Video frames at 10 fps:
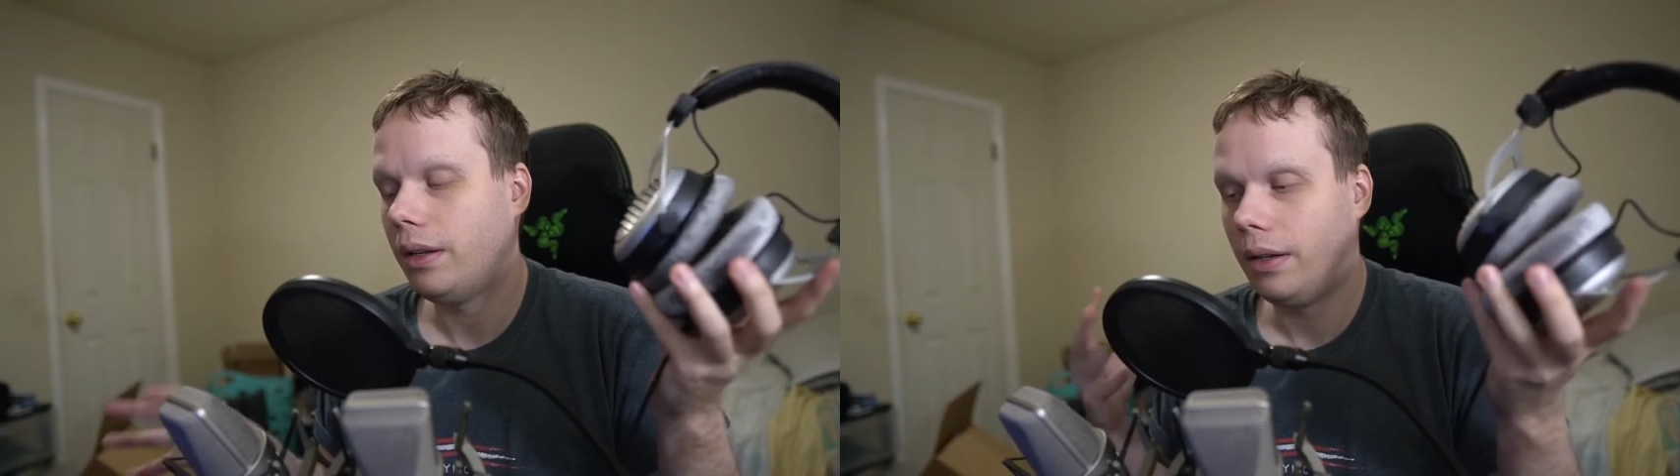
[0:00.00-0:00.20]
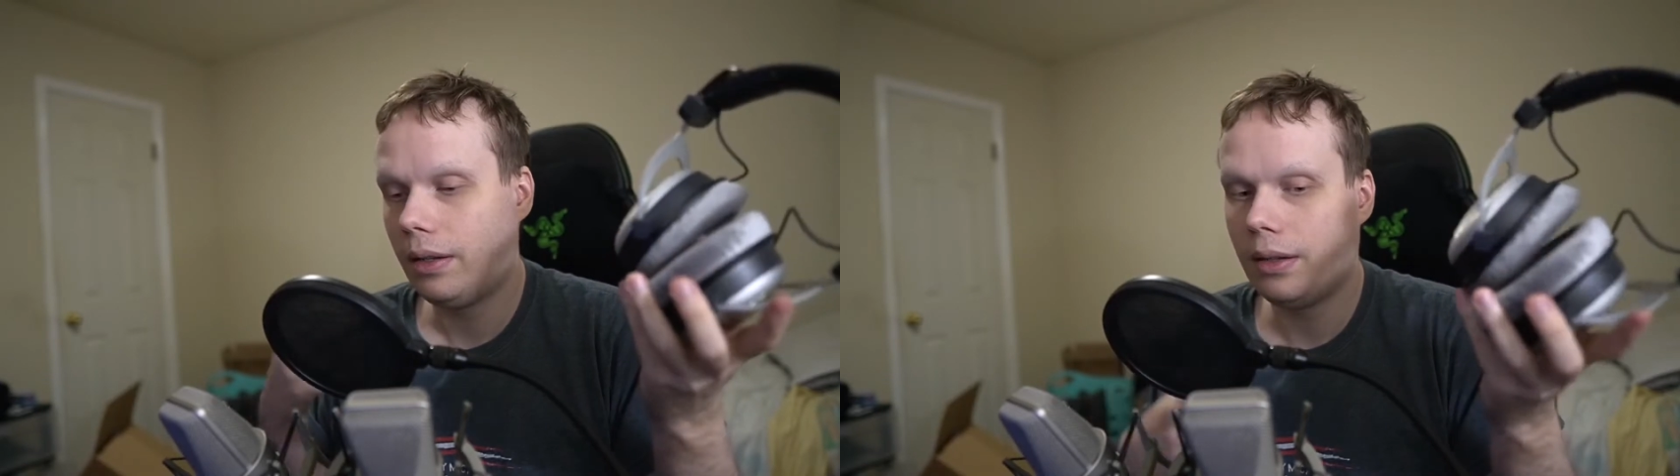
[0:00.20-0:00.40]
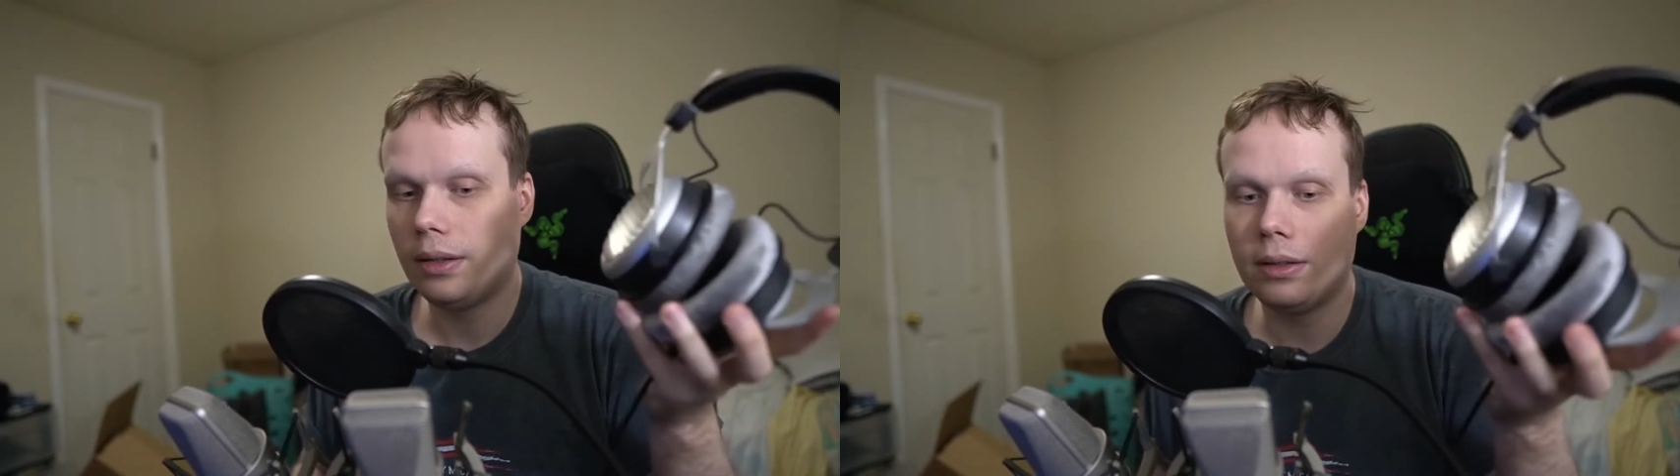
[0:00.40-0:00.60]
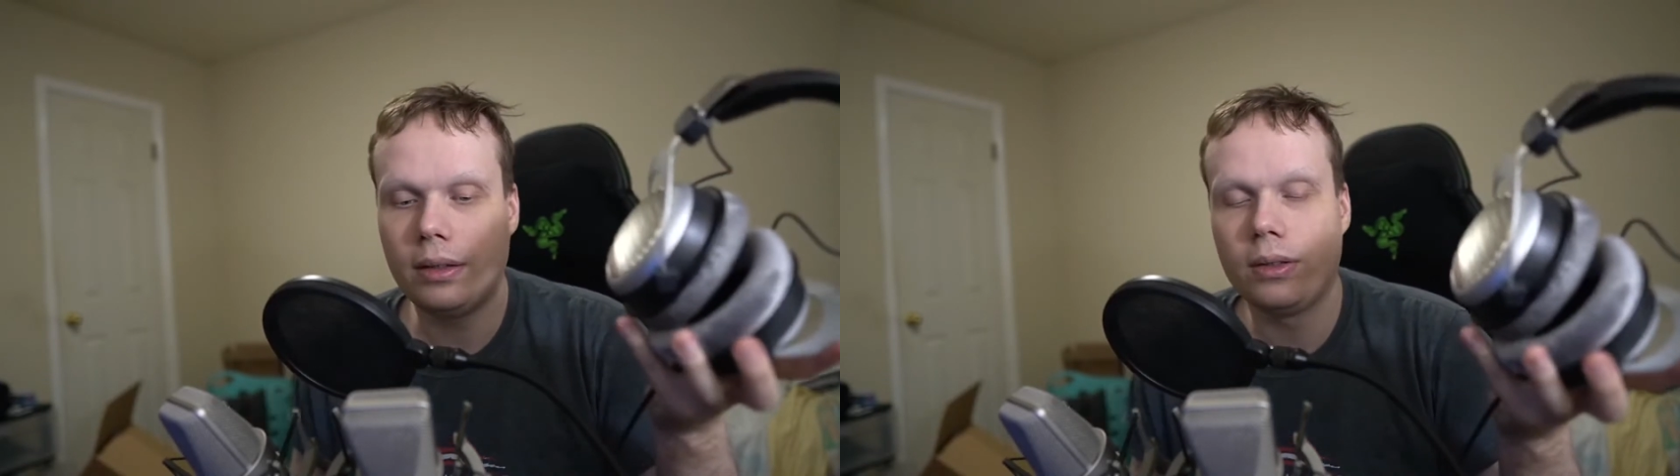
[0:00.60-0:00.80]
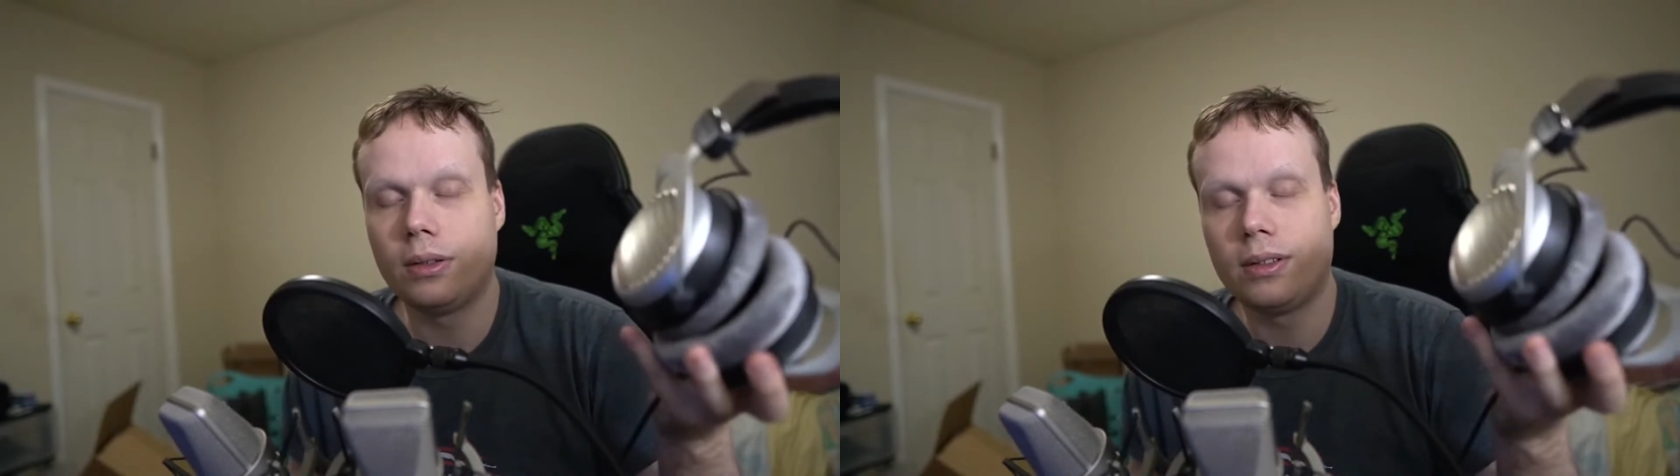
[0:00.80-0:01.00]
and
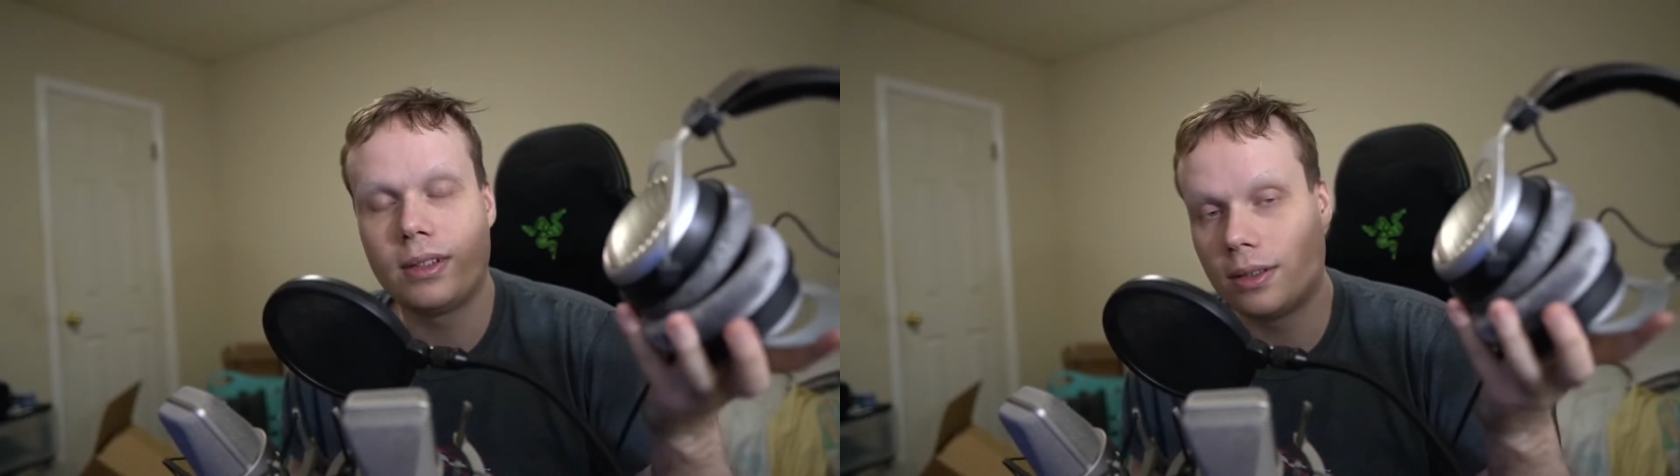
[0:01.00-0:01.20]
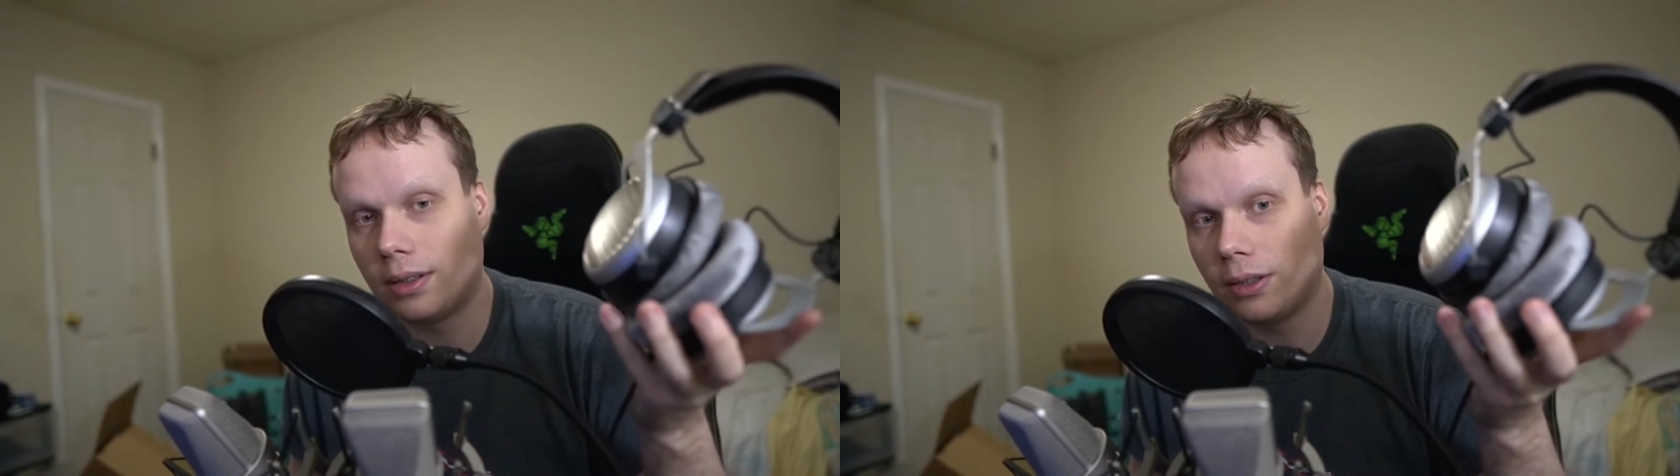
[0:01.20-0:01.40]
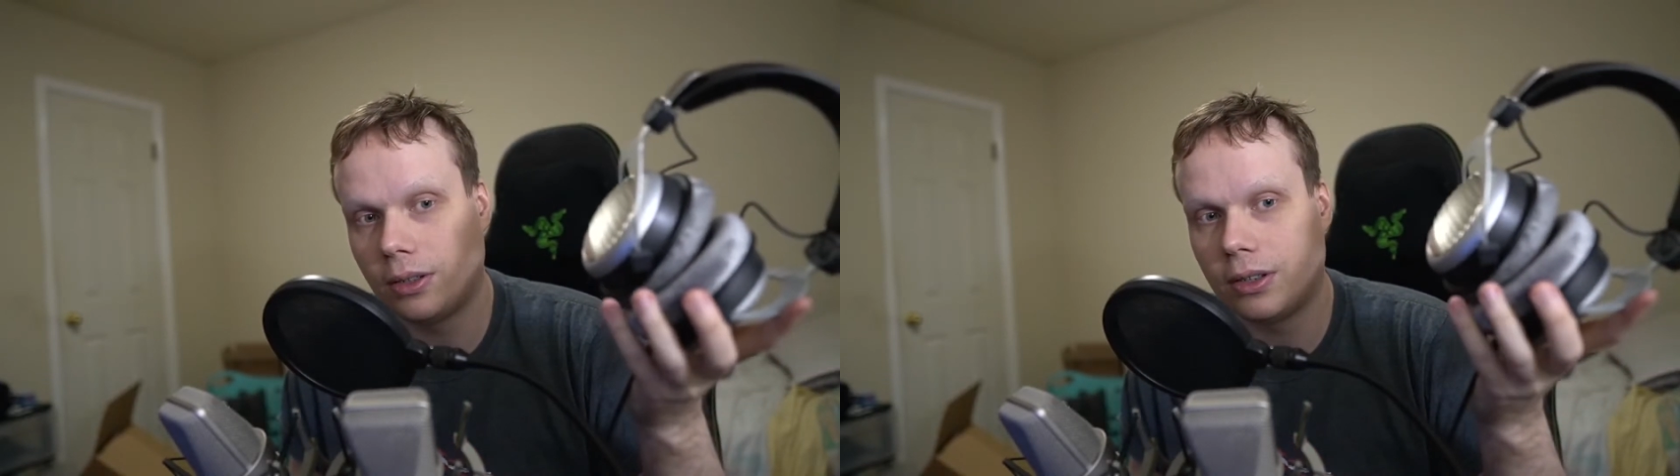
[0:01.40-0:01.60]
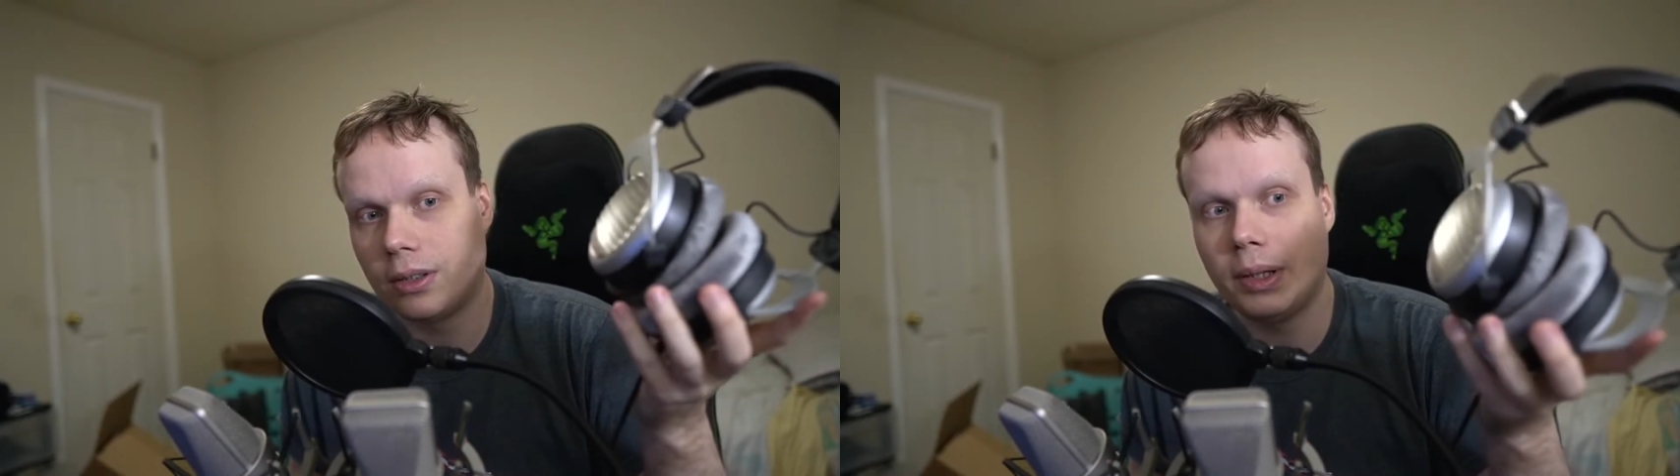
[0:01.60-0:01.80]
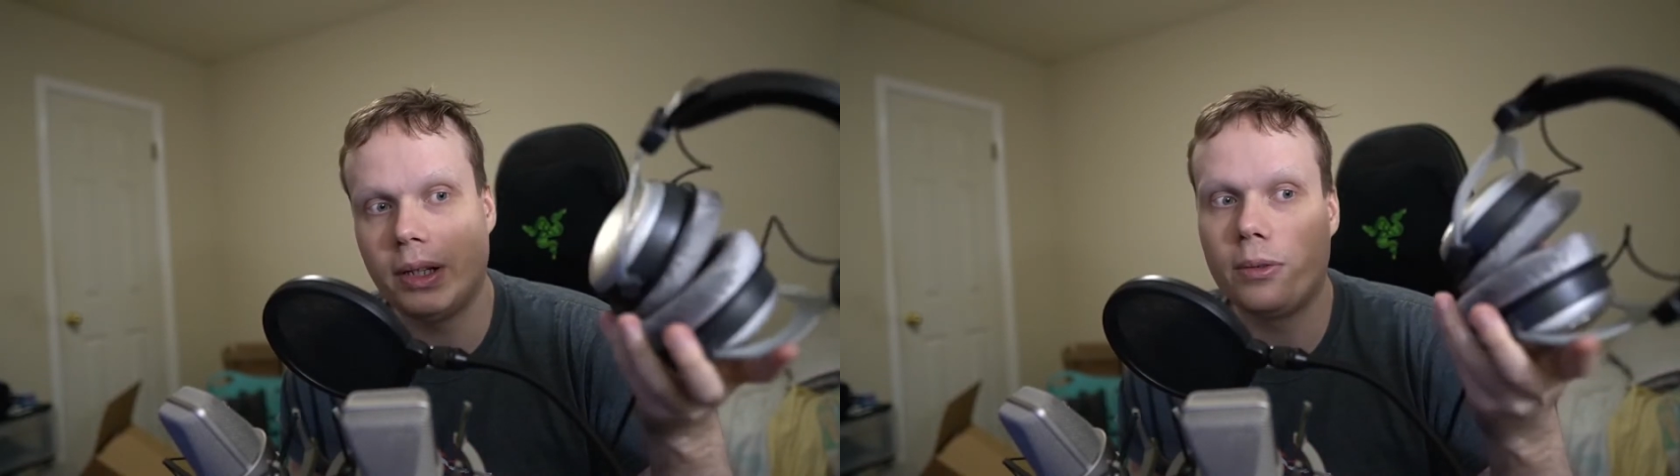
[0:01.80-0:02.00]
you know the 6 kilohertz
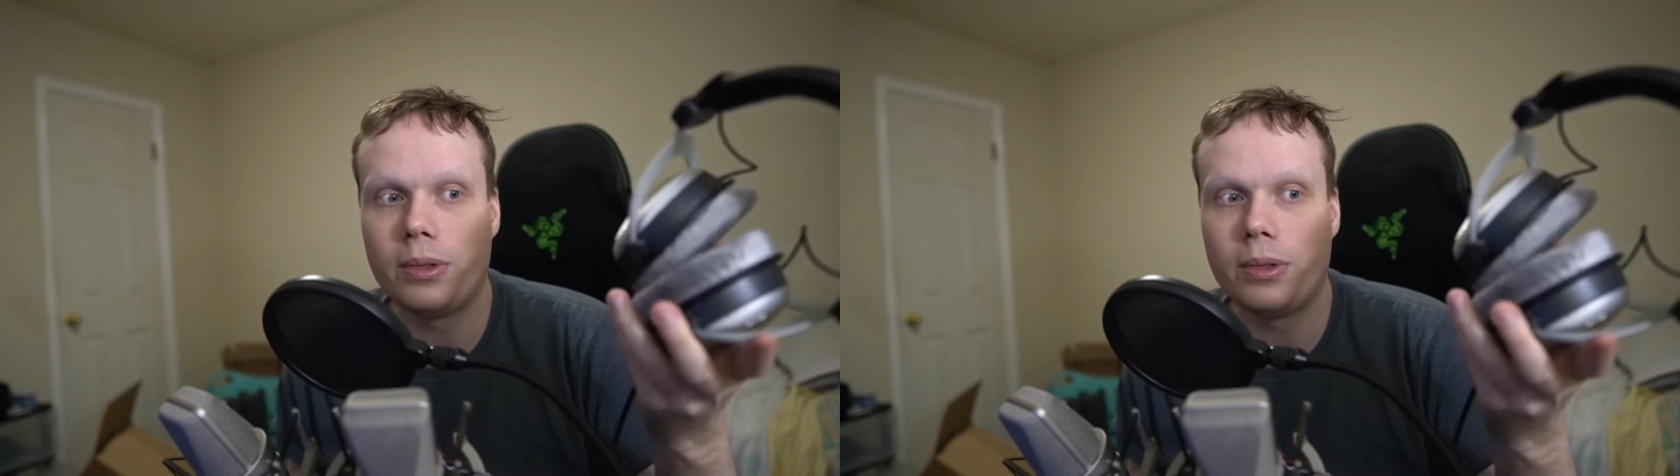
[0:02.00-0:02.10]
peak